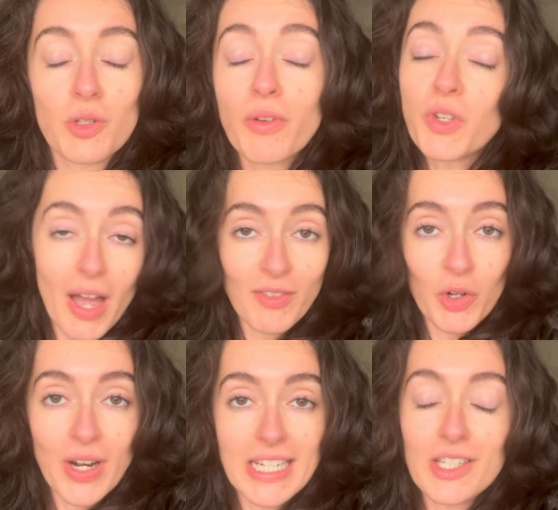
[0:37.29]
So if you
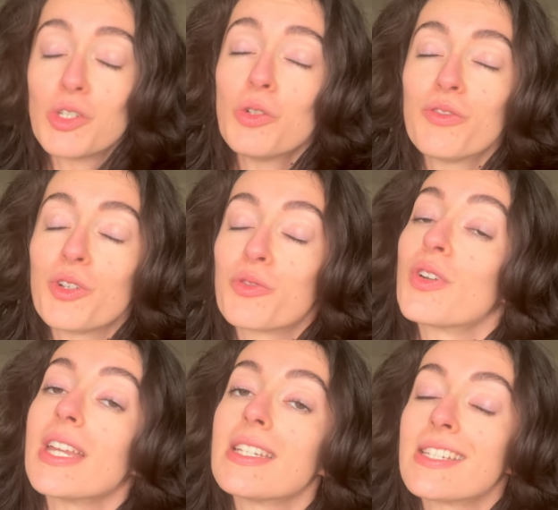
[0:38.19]
haven't already, do feel
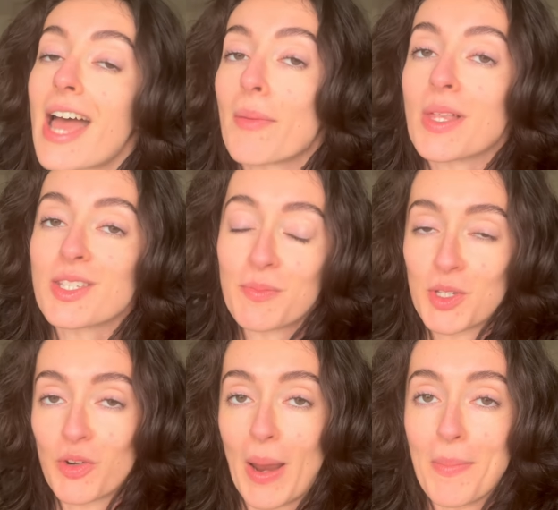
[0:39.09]
free to tap that
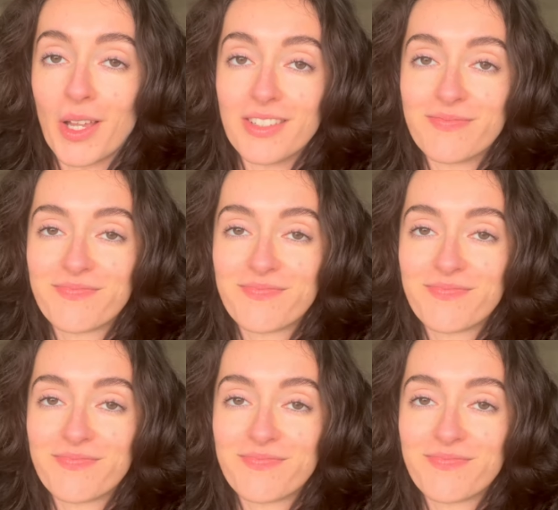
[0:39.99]
subscribe button.